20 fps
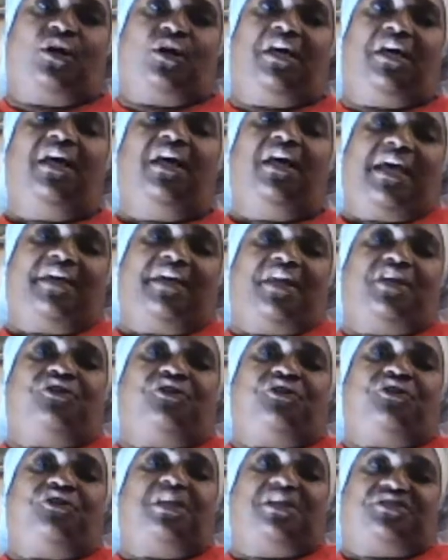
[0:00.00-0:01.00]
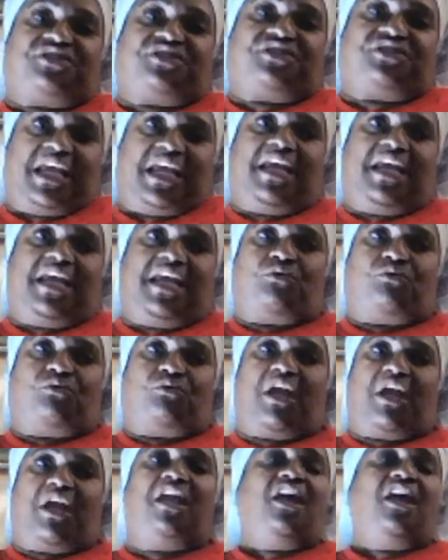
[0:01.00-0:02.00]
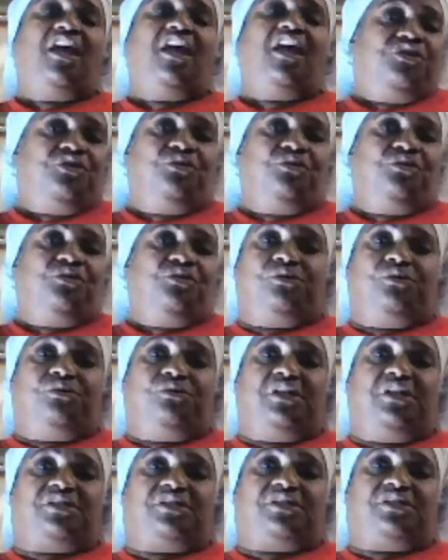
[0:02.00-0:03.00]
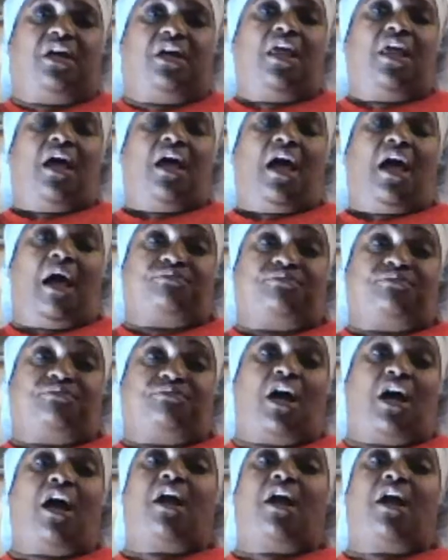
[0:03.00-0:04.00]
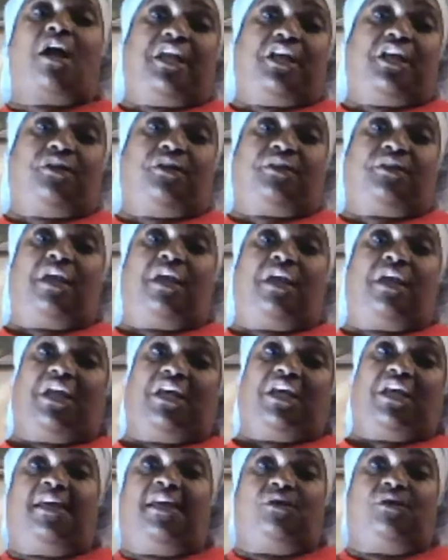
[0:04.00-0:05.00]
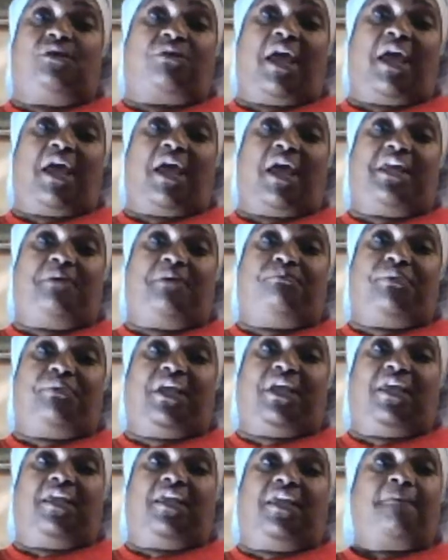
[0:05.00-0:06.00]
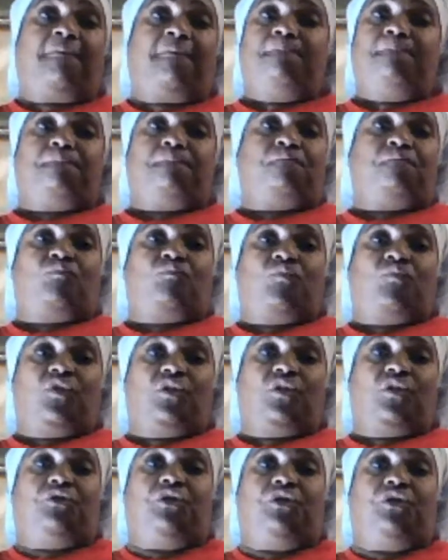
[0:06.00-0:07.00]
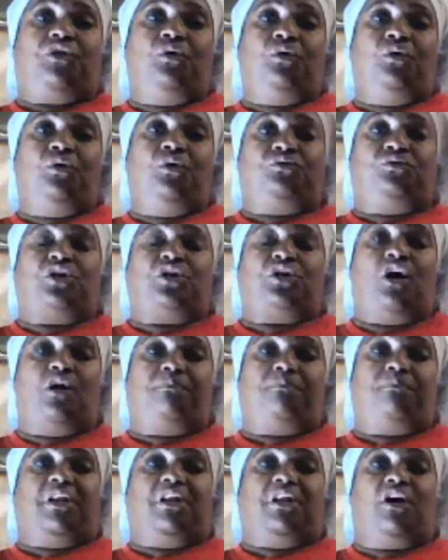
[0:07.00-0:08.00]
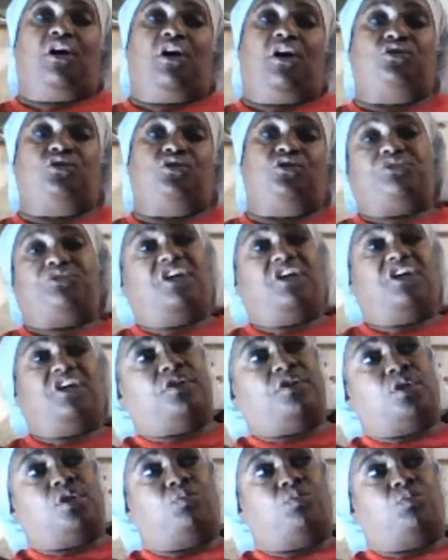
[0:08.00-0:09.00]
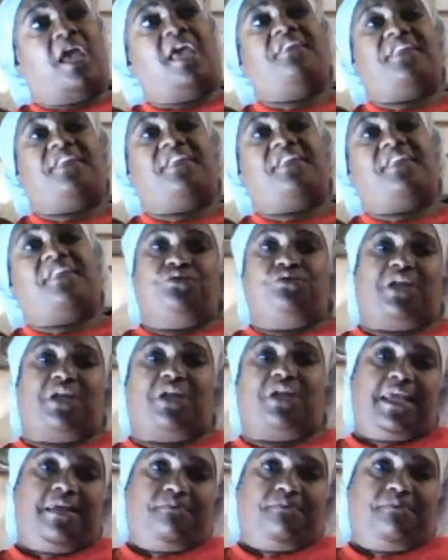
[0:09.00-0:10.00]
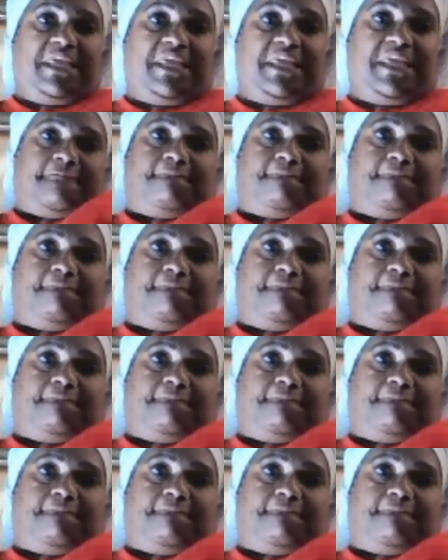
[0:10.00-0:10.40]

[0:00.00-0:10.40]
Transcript: can stand the rain and you can do this here. I'm sorry that your head don't got that big. You don't belong on here for the way that you came in.